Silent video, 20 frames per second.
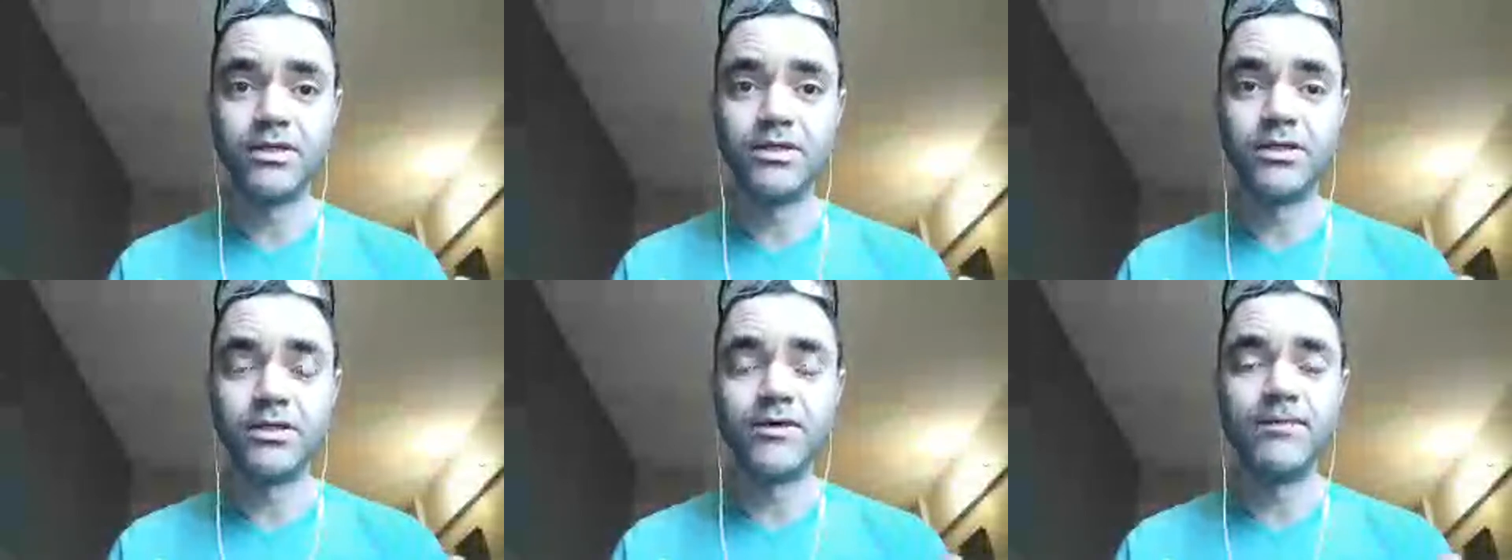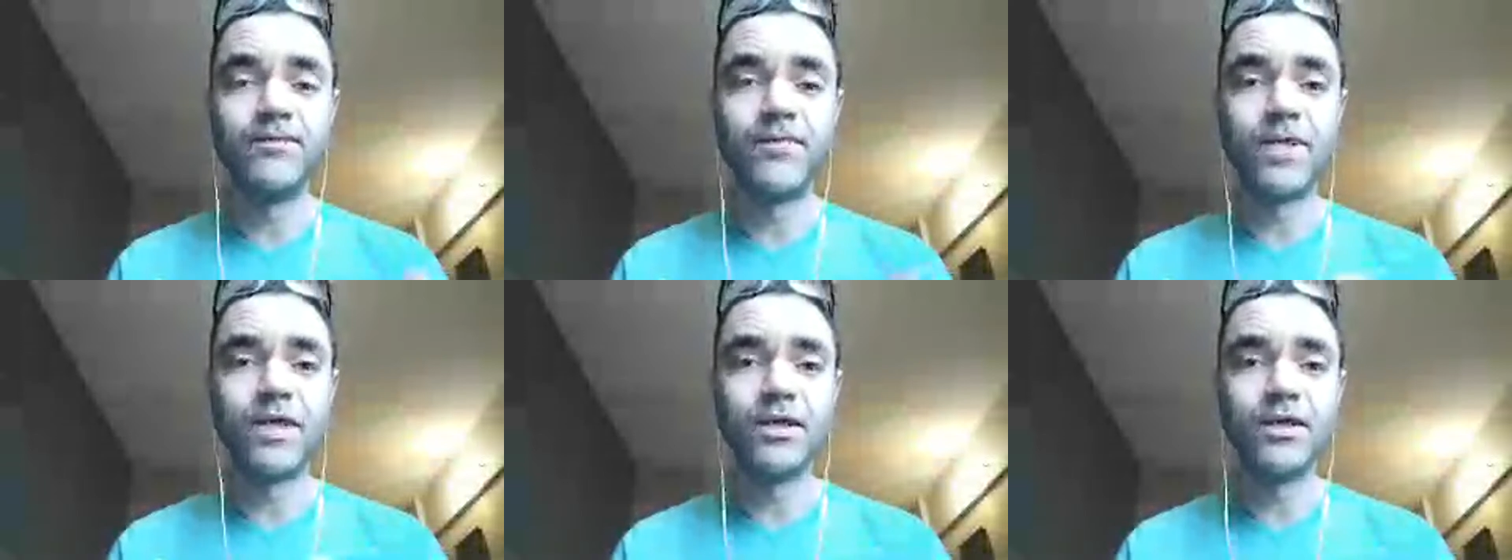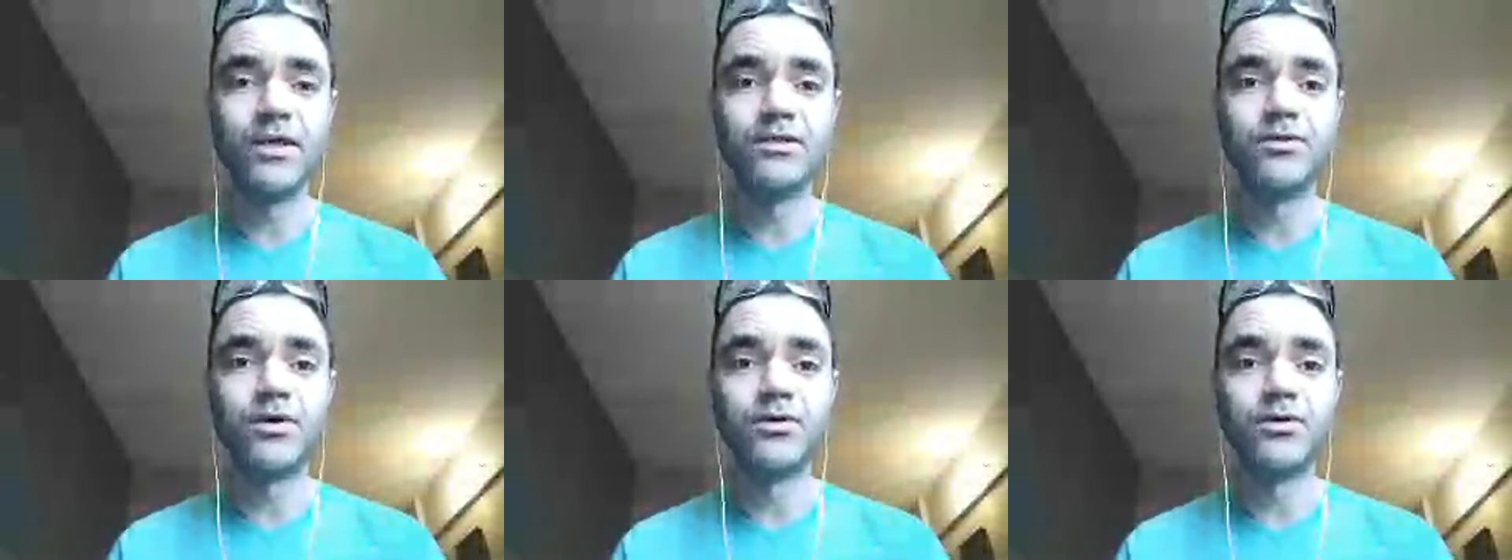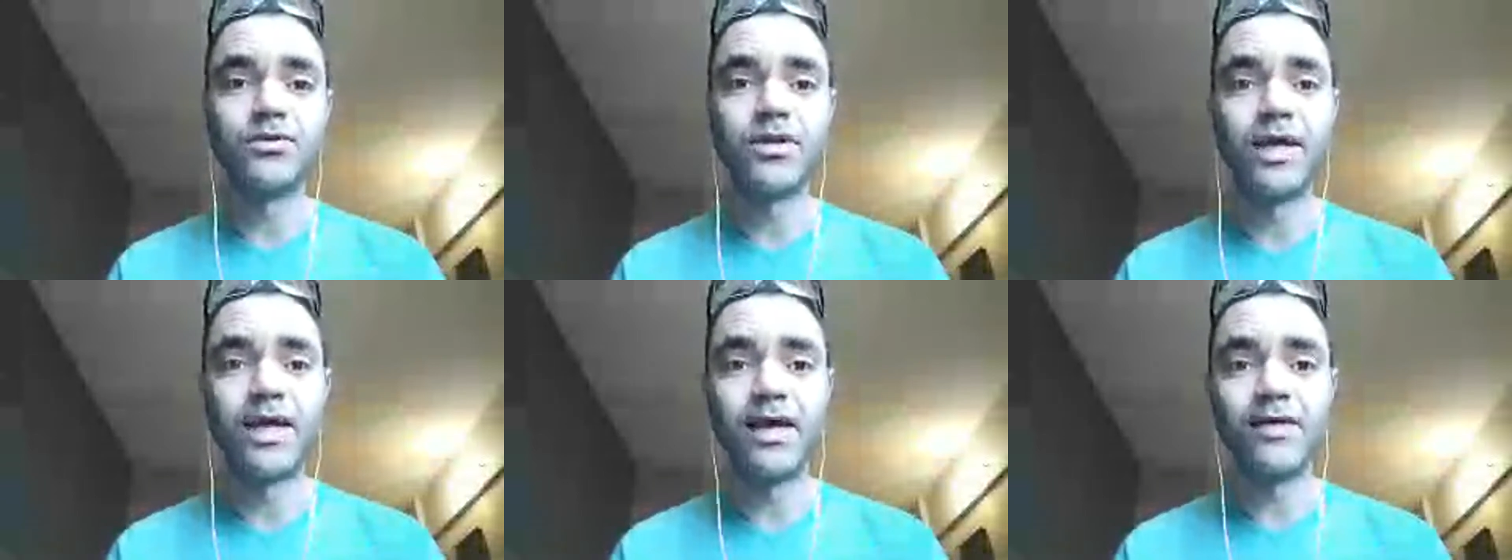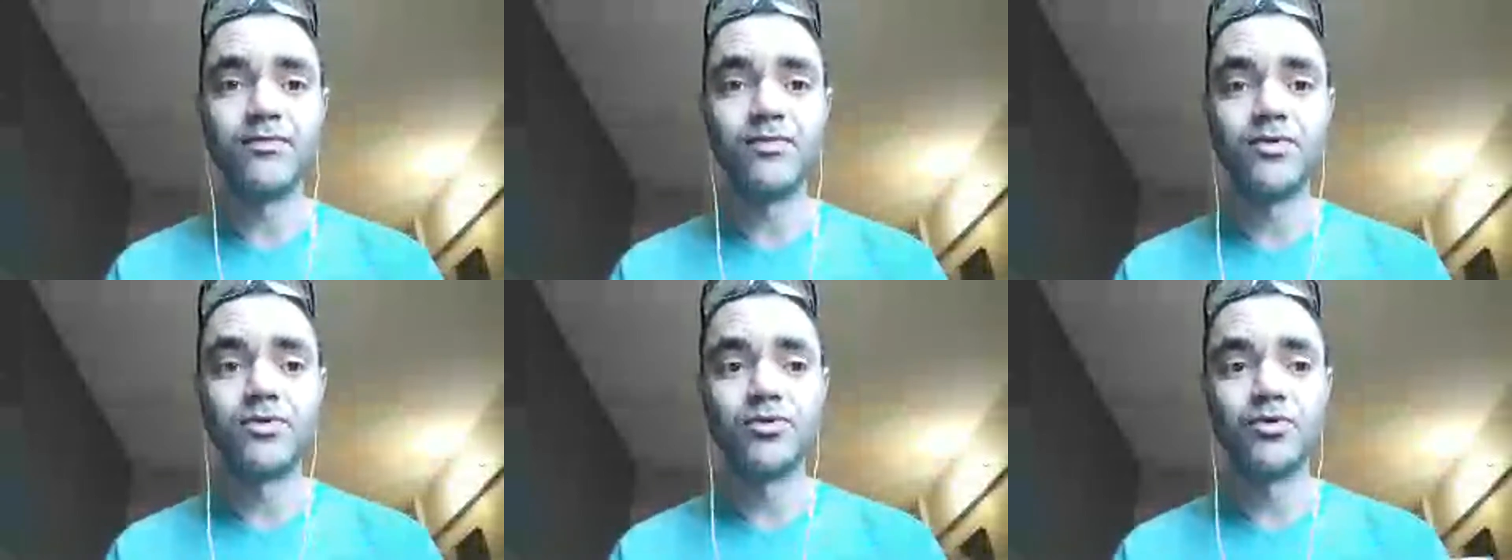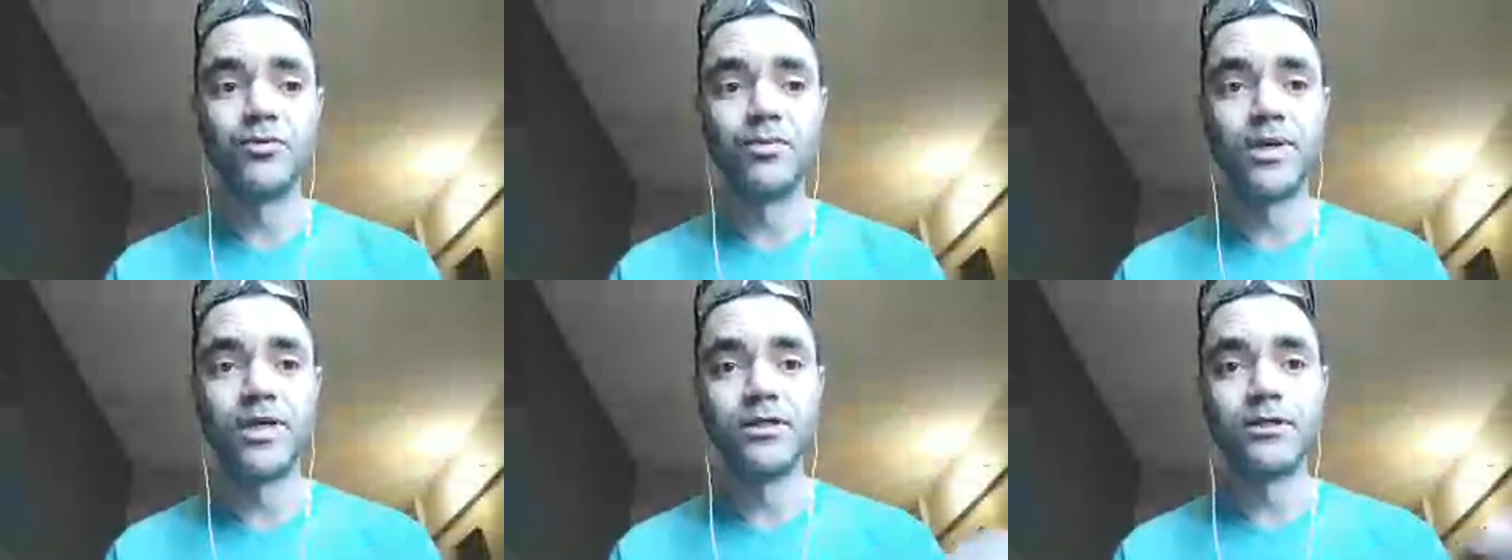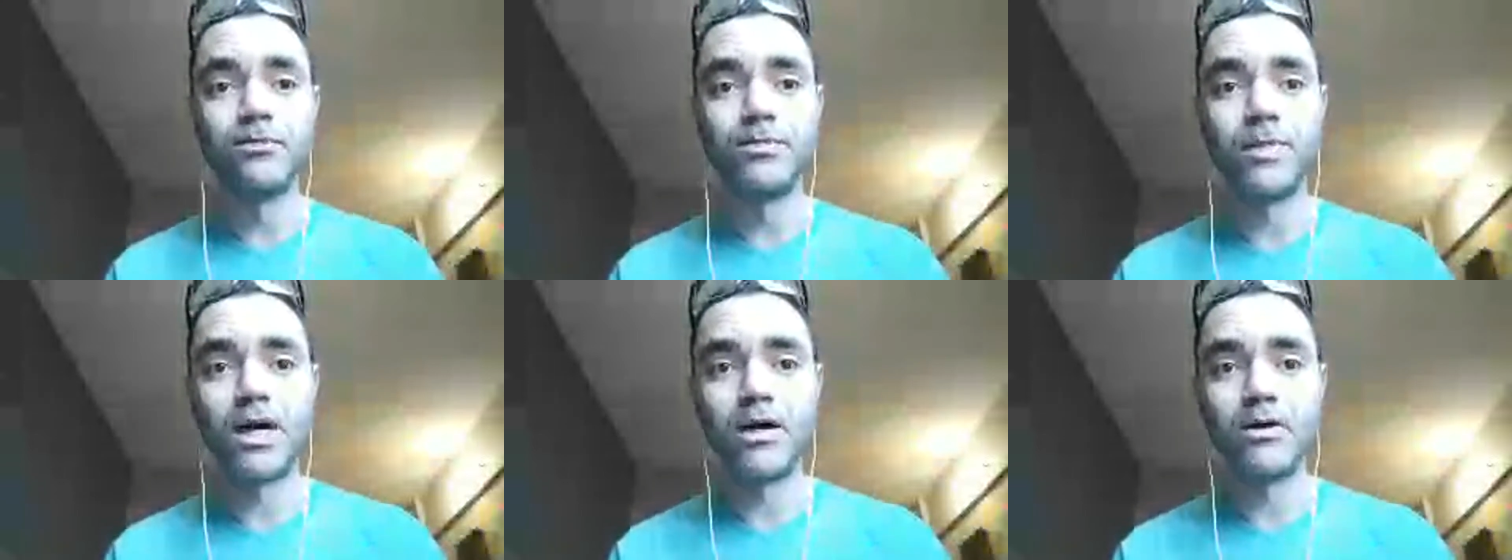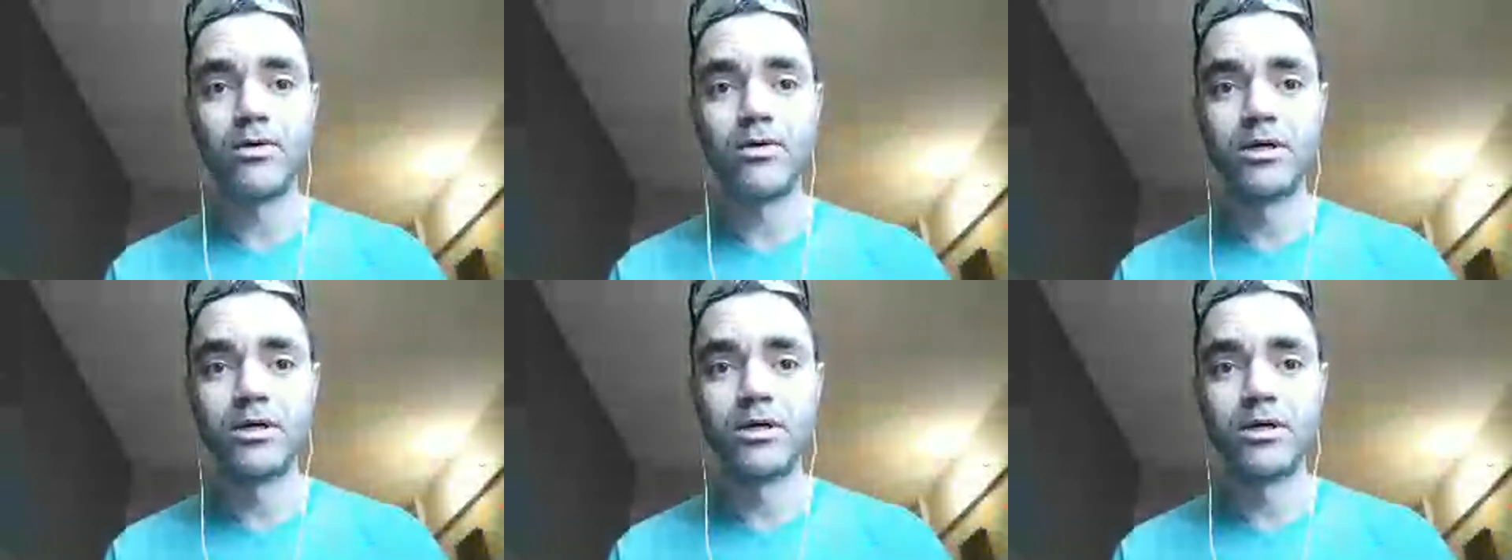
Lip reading: He don't have too much power